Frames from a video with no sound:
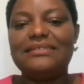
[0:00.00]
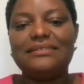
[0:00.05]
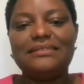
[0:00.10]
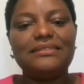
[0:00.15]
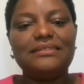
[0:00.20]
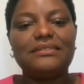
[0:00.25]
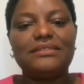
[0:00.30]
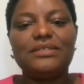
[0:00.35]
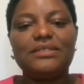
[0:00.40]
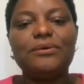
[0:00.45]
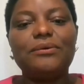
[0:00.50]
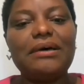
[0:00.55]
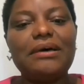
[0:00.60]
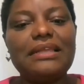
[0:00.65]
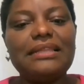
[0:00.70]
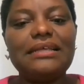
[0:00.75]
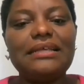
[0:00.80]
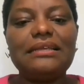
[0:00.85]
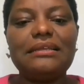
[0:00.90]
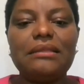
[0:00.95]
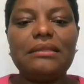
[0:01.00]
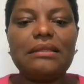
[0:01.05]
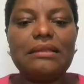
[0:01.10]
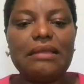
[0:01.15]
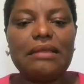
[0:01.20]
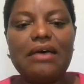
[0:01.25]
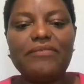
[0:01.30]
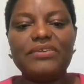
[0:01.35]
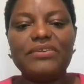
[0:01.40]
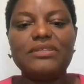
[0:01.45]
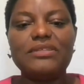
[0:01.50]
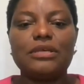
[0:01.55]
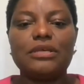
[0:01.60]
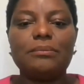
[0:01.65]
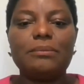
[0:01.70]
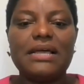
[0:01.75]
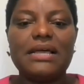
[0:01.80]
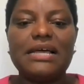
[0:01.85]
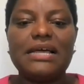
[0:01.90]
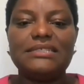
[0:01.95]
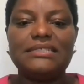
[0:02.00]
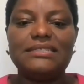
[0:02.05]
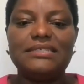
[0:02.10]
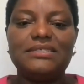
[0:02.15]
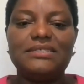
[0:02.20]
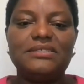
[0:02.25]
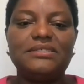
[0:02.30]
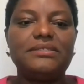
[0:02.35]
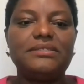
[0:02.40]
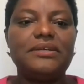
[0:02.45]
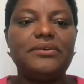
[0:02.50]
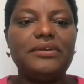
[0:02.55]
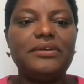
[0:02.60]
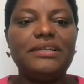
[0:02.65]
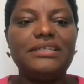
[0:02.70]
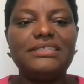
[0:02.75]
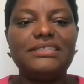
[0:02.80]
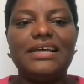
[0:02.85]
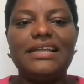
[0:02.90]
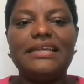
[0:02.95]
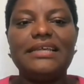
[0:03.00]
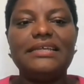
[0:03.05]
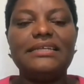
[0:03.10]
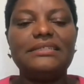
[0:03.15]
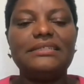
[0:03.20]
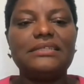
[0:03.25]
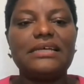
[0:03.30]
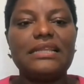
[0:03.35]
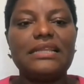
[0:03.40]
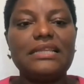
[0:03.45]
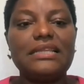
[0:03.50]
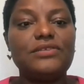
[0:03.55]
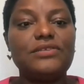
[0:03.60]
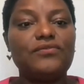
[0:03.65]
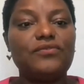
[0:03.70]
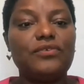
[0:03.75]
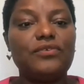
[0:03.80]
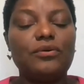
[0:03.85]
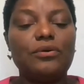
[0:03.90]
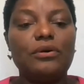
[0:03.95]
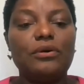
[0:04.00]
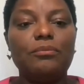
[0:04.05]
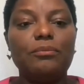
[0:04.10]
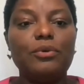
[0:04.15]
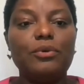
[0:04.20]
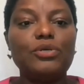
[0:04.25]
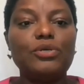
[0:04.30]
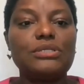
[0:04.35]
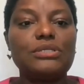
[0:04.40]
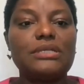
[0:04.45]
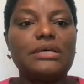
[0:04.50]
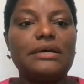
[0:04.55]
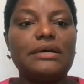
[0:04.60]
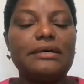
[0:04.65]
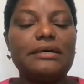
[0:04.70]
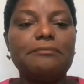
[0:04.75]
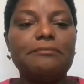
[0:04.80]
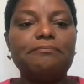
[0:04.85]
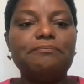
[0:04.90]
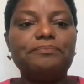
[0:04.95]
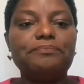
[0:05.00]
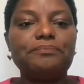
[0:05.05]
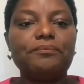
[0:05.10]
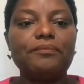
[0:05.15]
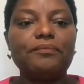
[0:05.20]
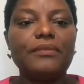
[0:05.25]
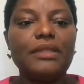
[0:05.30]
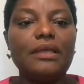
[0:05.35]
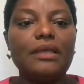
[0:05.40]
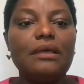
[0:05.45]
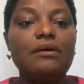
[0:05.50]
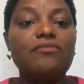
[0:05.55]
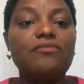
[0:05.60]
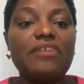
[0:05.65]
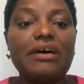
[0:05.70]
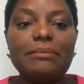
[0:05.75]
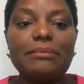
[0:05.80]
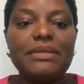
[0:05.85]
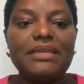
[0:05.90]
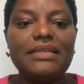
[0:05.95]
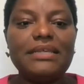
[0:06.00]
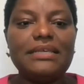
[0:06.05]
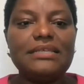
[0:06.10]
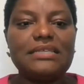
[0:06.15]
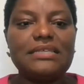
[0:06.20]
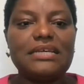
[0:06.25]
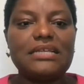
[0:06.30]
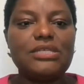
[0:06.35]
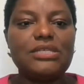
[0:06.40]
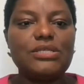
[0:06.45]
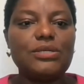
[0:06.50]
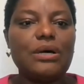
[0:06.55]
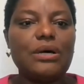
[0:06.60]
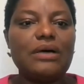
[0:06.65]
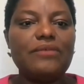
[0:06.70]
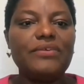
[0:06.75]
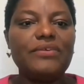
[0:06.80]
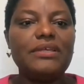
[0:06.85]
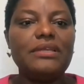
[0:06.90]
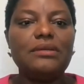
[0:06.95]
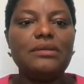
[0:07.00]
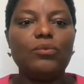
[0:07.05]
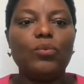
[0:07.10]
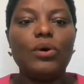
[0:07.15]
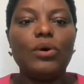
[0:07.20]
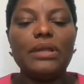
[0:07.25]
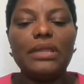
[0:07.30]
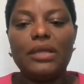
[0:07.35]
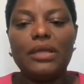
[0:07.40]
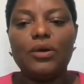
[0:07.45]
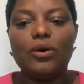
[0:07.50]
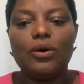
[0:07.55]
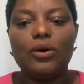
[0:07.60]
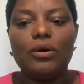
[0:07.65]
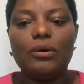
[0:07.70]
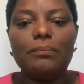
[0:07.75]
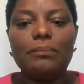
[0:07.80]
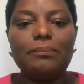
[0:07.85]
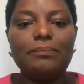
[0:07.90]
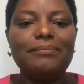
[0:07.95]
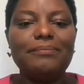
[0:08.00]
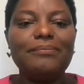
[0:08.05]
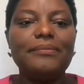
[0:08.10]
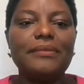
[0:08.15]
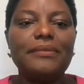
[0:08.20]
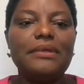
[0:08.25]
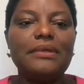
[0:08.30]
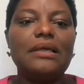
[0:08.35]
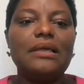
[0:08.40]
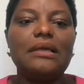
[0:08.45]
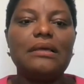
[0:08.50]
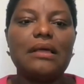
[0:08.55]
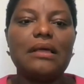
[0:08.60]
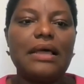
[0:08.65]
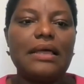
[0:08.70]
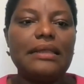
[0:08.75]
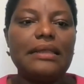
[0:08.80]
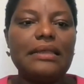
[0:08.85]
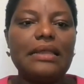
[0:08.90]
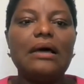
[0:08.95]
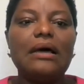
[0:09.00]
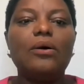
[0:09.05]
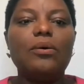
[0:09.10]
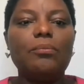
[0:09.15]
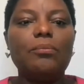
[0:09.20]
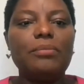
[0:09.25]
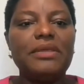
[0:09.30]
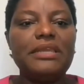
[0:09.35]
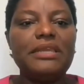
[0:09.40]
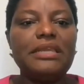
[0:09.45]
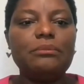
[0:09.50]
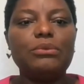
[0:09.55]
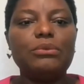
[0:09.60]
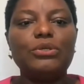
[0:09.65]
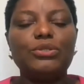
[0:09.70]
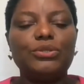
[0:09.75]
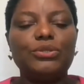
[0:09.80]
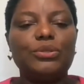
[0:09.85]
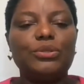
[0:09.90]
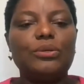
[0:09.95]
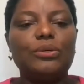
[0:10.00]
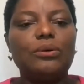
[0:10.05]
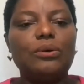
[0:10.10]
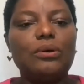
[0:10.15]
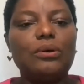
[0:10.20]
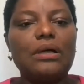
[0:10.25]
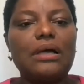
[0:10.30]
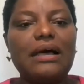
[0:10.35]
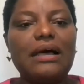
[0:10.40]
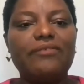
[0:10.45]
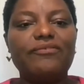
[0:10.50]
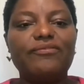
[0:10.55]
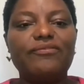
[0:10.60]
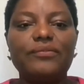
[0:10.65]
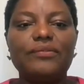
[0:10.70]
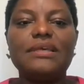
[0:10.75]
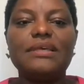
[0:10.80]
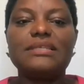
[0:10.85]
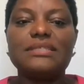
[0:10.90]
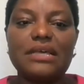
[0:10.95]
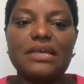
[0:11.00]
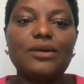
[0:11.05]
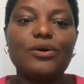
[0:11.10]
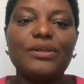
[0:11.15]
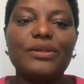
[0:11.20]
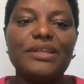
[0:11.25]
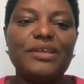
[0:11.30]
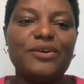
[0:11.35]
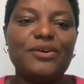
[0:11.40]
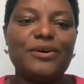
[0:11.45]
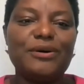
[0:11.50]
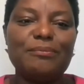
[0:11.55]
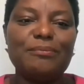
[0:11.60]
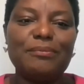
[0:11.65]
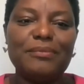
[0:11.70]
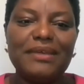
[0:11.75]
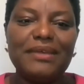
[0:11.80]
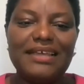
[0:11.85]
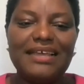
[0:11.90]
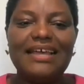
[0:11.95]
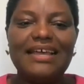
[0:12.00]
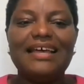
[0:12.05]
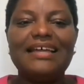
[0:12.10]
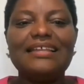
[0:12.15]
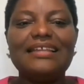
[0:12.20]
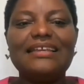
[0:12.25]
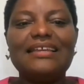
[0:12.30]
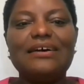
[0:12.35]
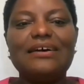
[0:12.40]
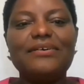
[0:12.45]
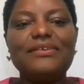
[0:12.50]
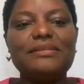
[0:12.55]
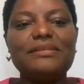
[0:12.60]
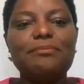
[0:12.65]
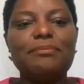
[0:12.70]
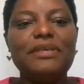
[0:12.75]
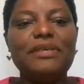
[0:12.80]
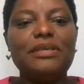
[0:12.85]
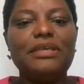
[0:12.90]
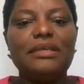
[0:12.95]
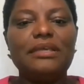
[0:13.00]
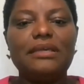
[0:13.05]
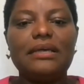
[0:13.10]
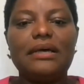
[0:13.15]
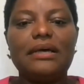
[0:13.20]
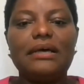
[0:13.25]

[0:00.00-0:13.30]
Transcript: So I think having some cash is a real challenge, at least for most families. And so having one income and now being able to have a second income, I think that was a big